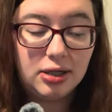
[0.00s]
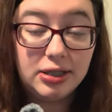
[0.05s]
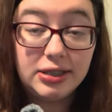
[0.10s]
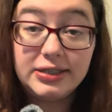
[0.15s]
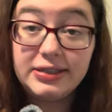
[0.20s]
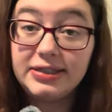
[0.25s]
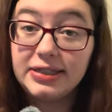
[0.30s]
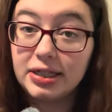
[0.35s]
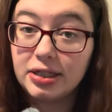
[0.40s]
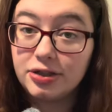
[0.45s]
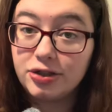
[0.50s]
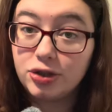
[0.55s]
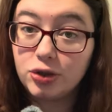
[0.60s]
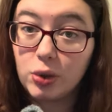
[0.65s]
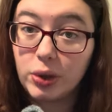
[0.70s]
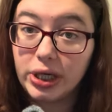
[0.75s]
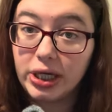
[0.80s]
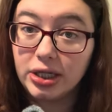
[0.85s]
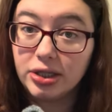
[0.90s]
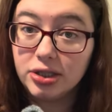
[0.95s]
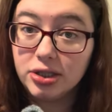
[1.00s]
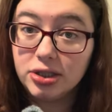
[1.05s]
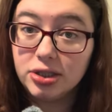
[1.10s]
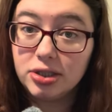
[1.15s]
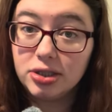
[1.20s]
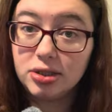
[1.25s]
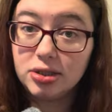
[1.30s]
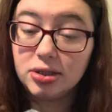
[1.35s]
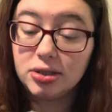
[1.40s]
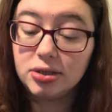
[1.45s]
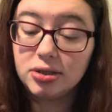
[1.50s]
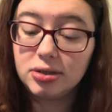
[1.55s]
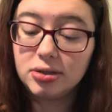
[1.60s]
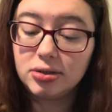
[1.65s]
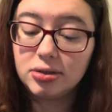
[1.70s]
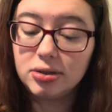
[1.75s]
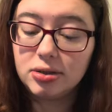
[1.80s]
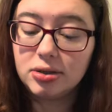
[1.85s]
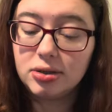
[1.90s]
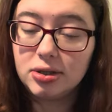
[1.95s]
6 squares
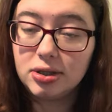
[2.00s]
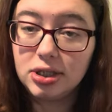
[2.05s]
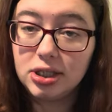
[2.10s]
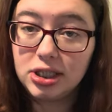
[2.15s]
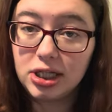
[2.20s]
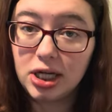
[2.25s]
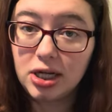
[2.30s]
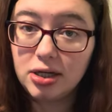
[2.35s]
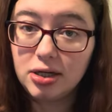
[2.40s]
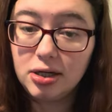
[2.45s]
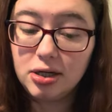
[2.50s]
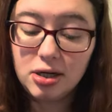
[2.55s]
done.